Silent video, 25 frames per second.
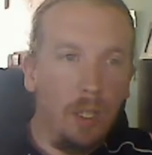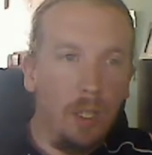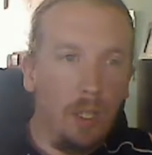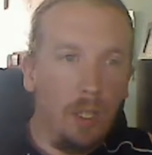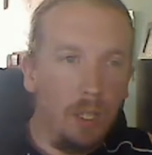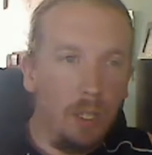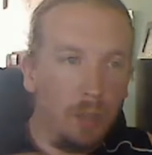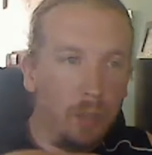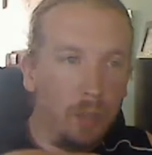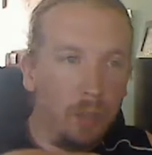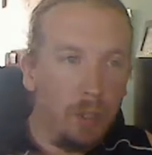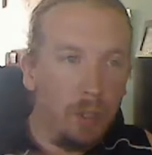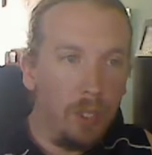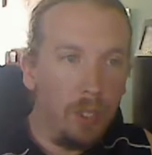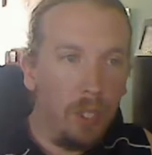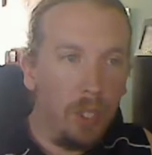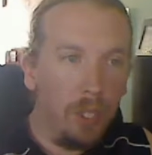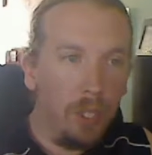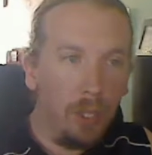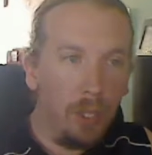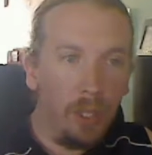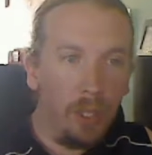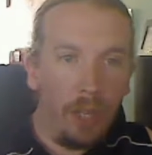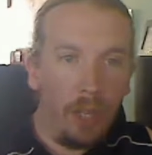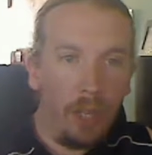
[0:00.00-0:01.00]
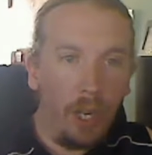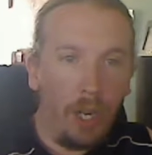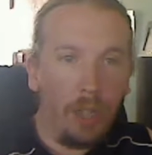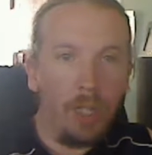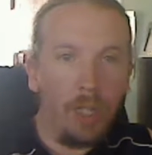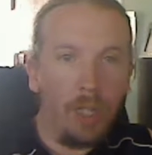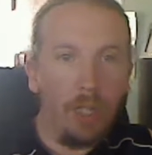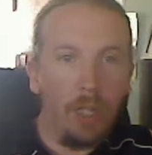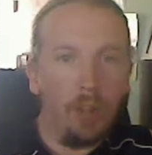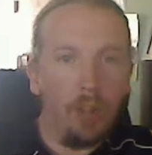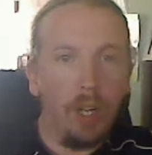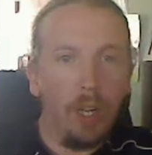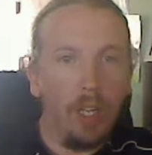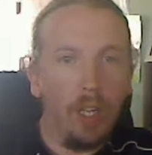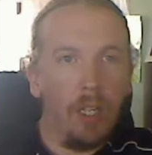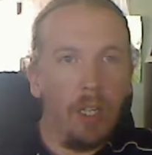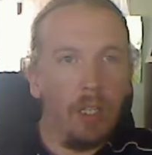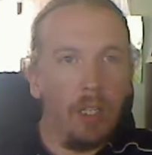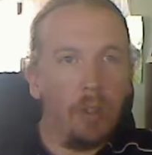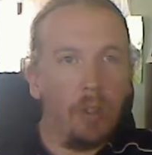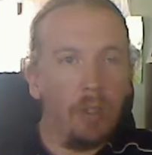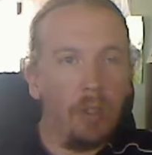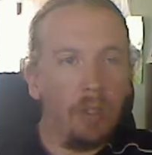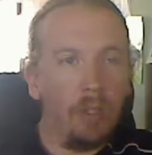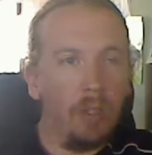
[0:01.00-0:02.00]
this particular area right
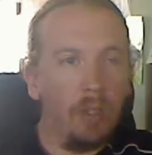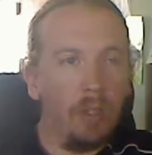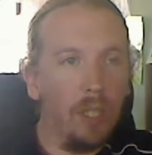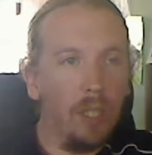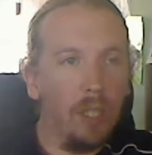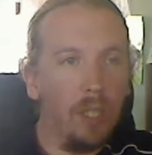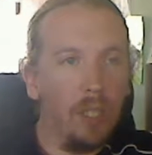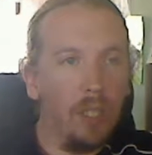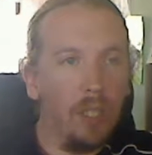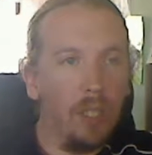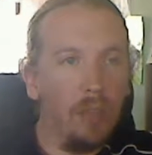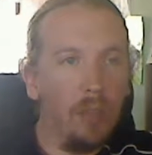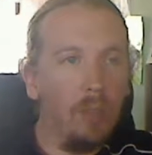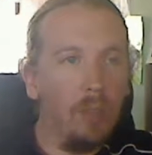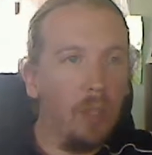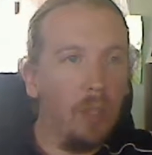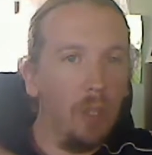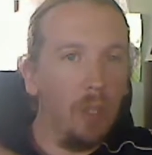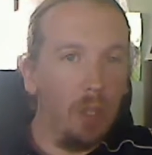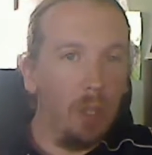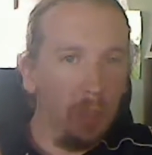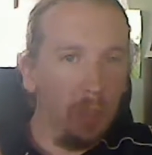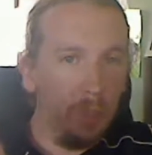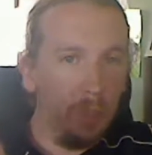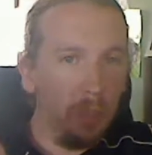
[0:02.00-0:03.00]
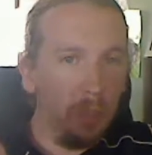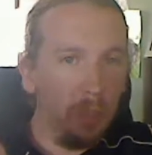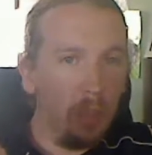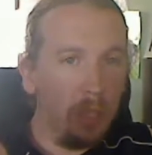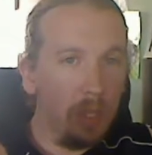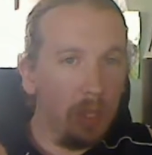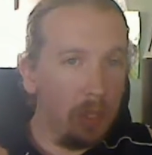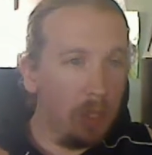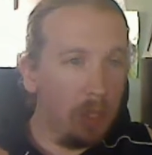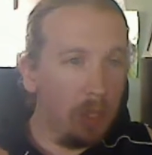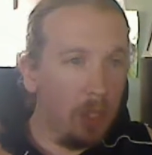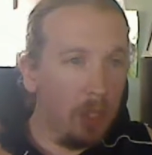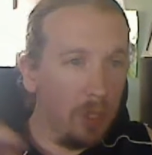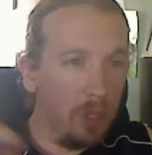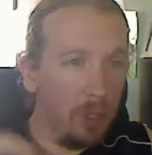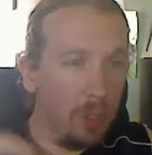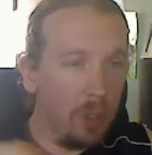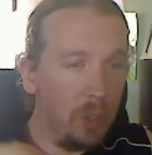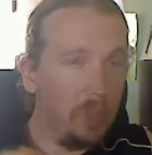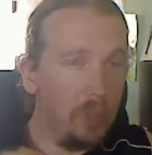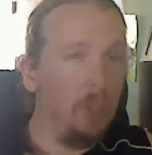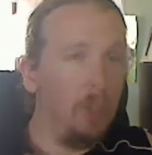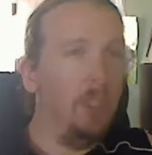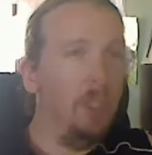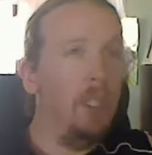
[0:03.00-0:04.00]
here, which they deemed urban
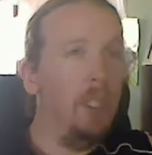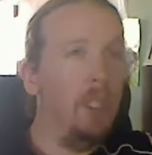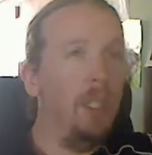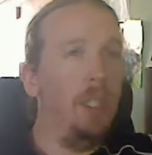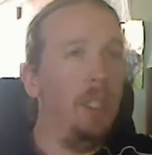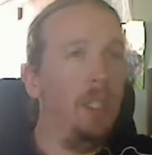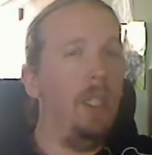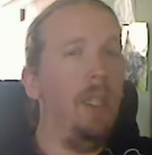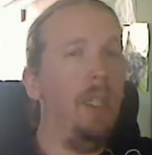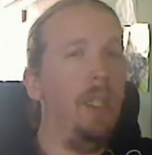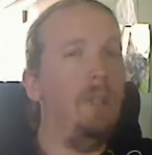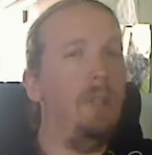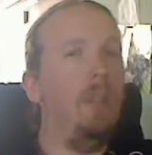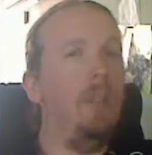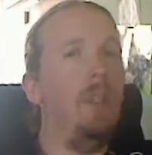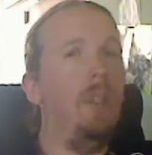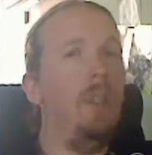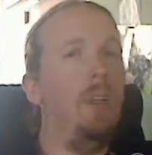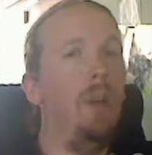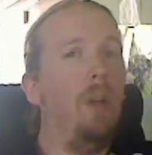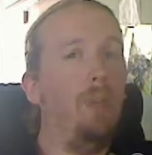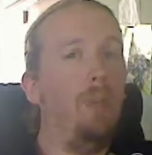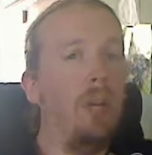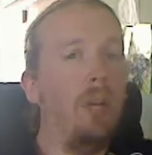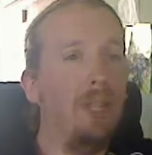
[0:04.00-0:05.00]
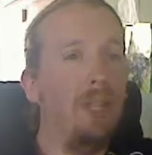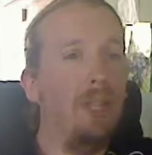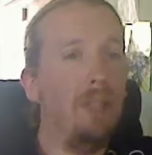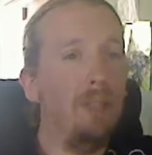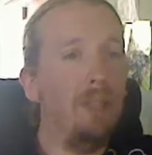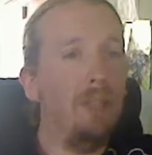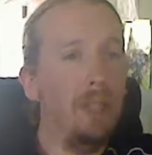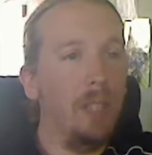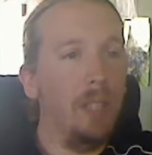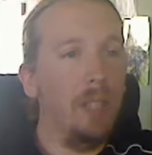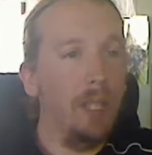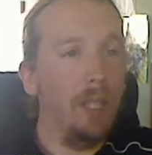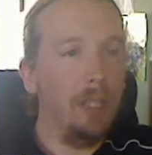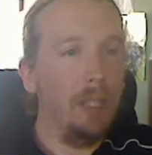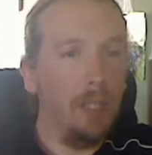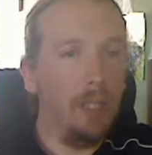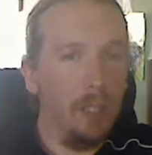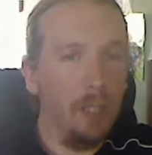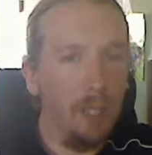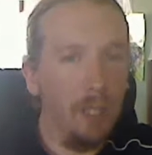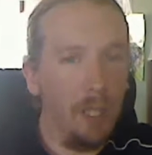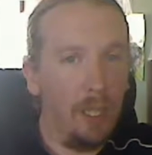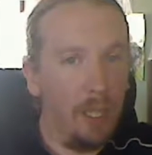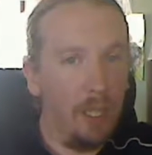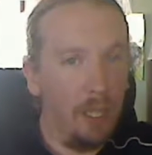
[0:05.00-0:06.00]
residential, even though I'm not even
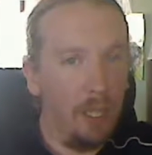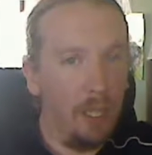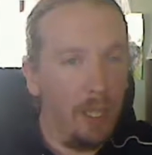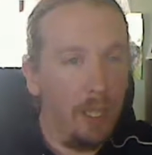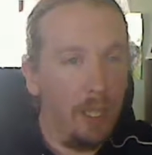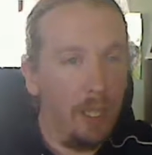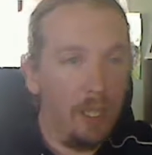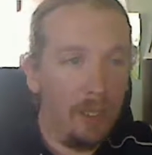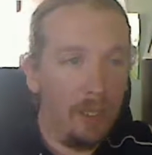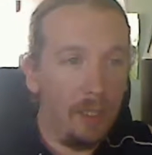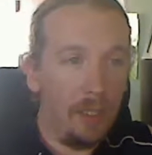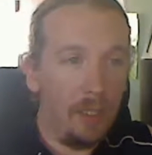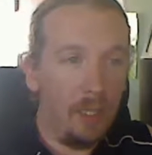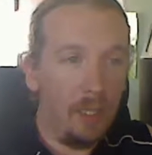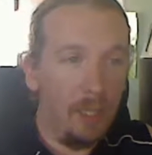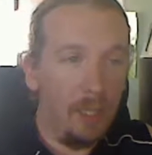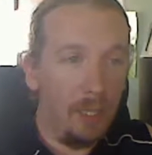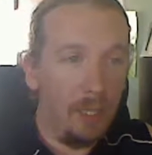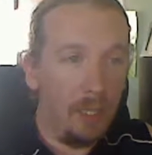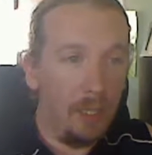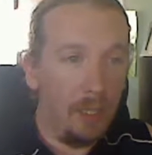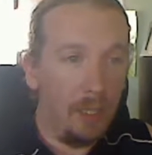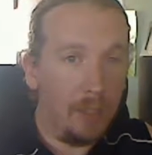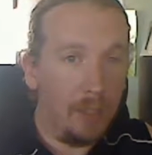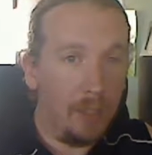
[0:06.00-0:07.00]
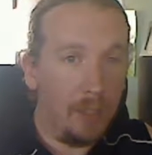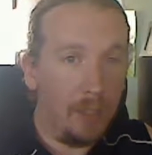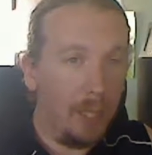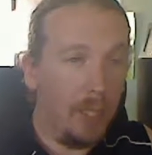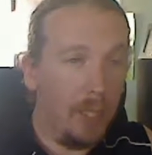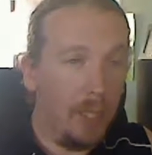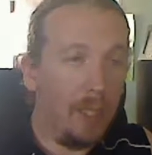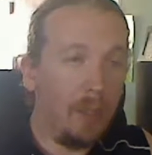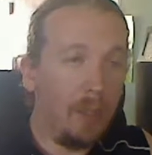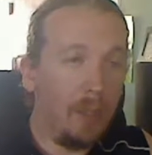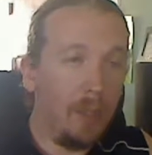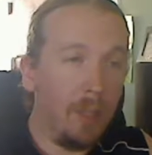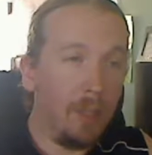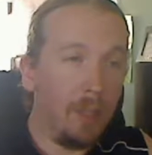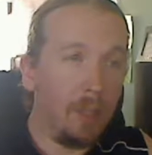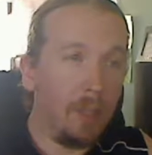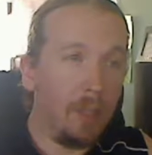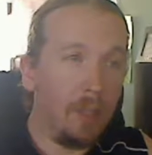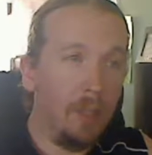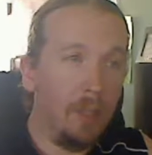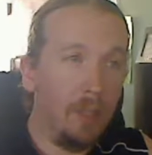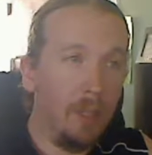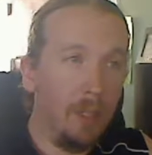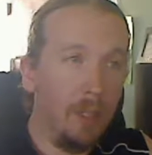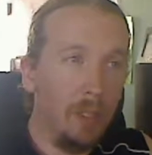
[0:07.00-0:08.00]
technically in any, any city
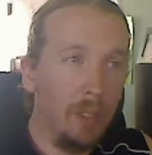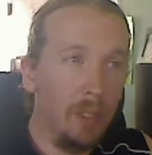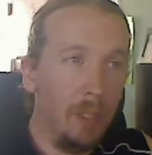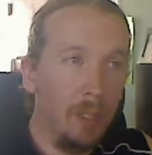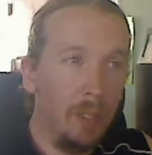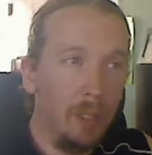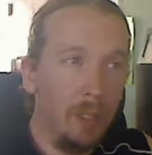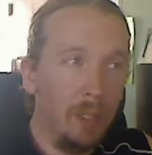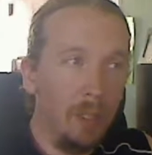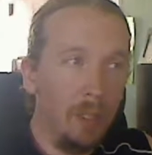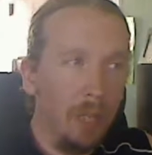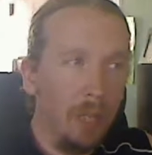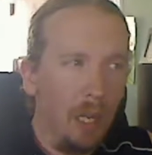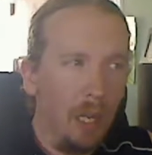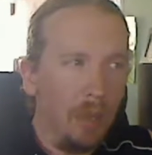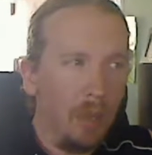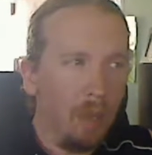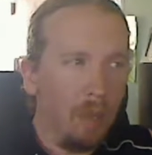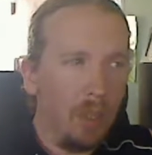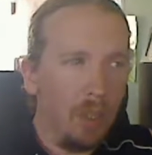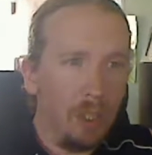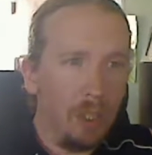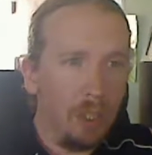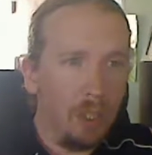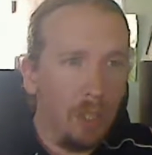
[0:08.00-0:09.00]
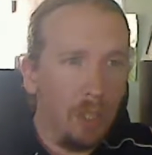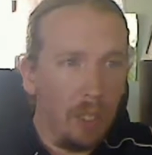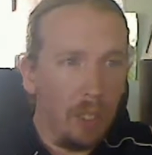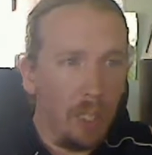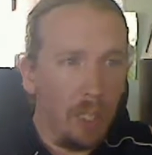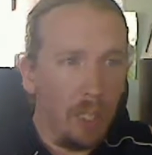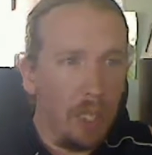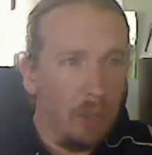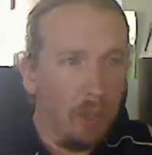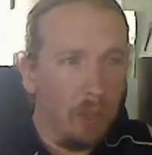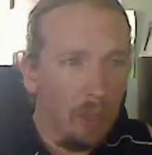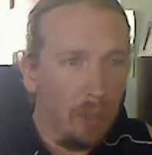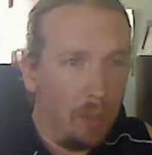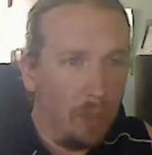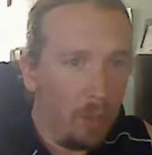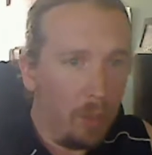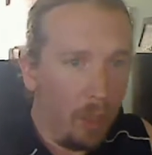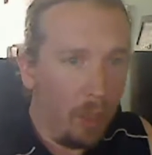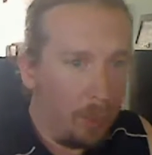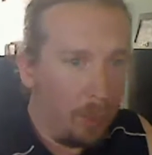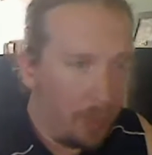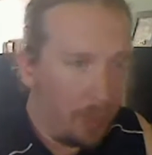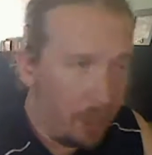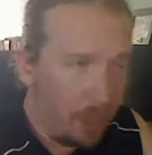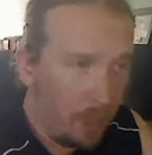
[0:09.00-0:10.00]
limits, I'm just on county
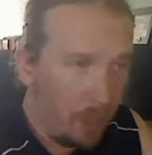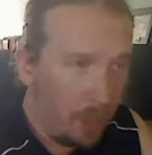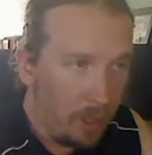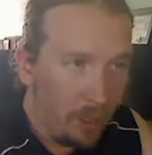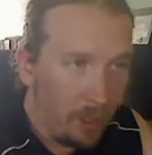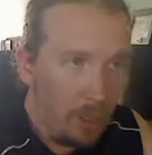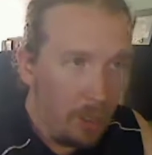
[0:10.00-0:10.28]
property